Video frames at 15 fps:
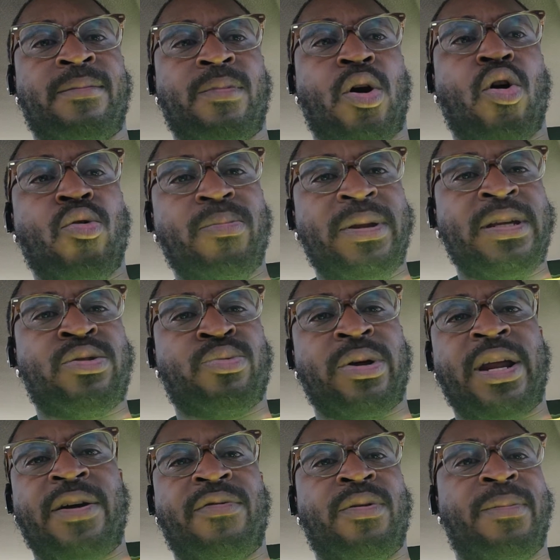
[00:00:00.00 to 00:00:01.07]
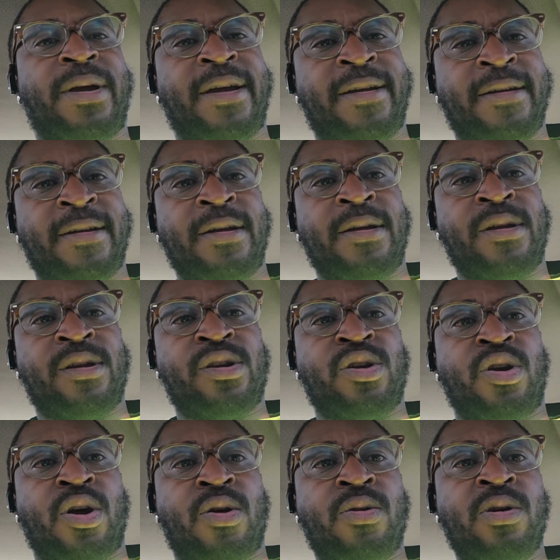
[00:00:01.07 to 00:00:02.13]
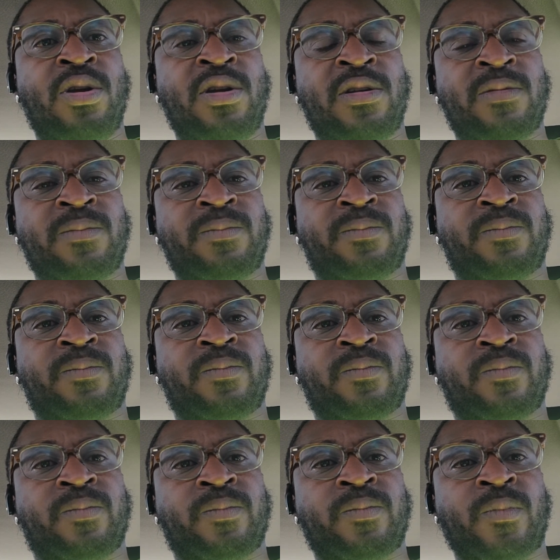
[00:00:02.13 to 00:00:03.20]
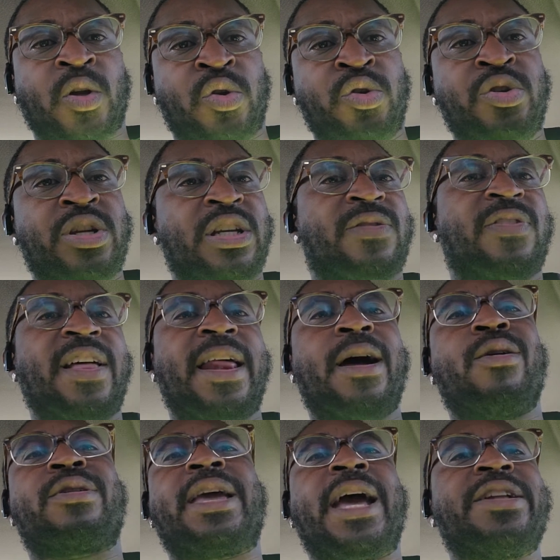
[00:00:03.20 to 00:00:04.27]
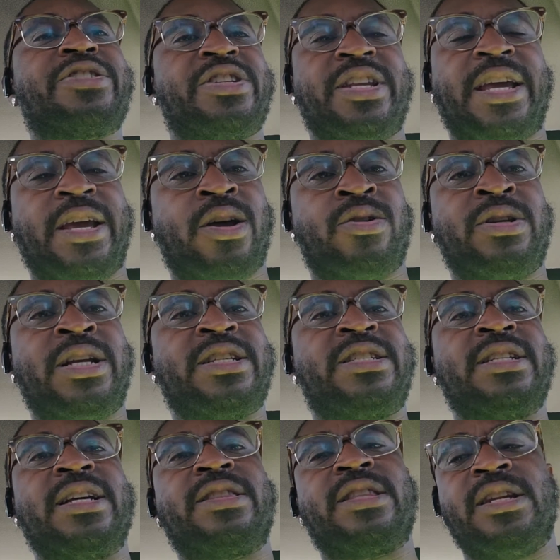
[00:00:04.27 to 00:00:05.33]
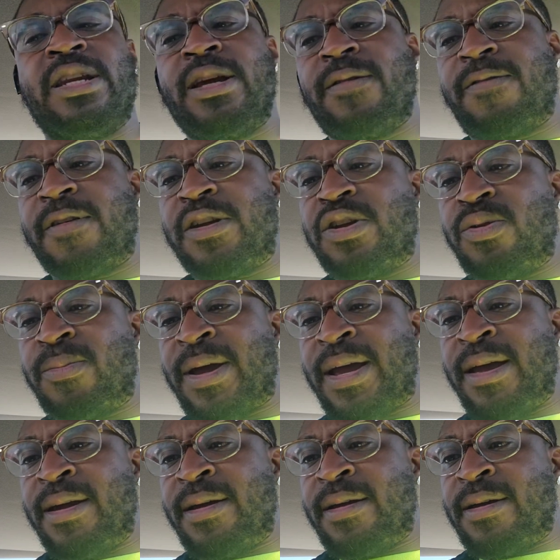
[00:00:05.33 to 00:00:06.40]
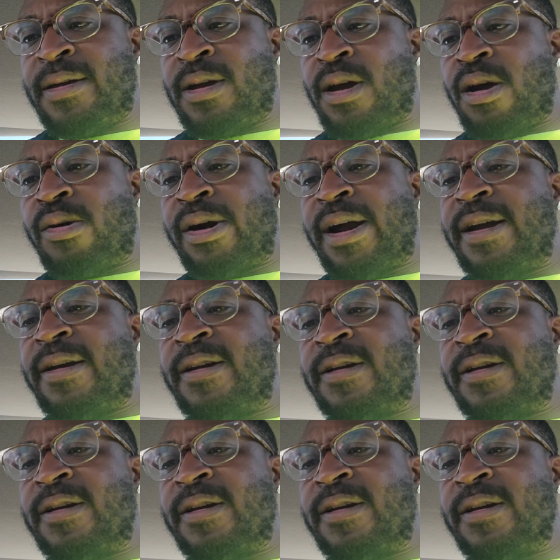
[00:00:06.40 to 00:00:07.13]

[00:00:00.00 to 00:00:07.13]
Homeless, whatever, man. You know? Or you just flat out catching hell. There's nothing here for you, man. All right?